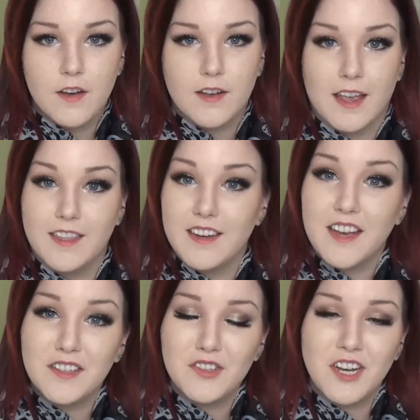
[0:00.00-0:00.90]
Okay, and the
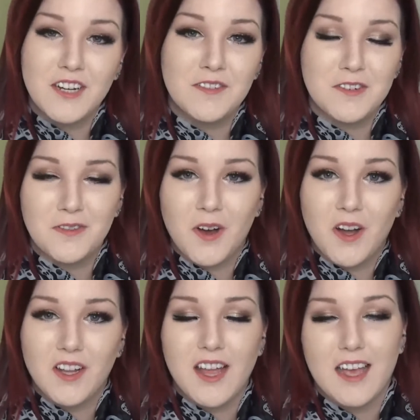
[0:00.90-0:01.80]
next trend for
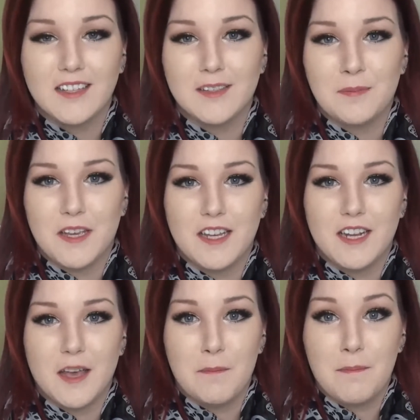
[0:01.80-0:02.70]
fall has been
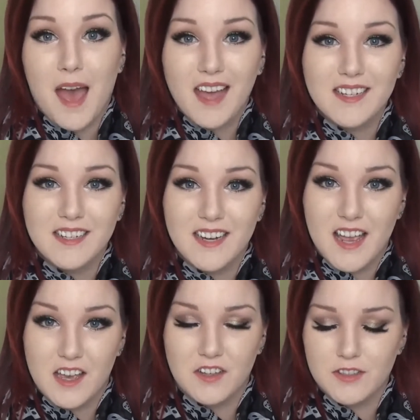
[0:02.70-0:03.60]
matte
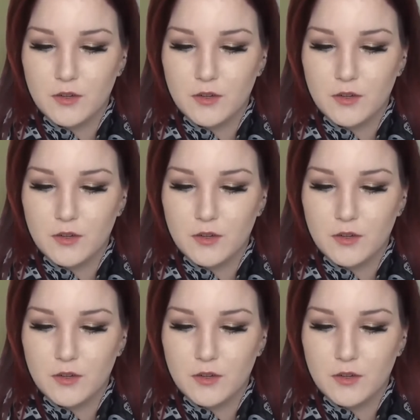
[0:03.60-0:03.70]
nails,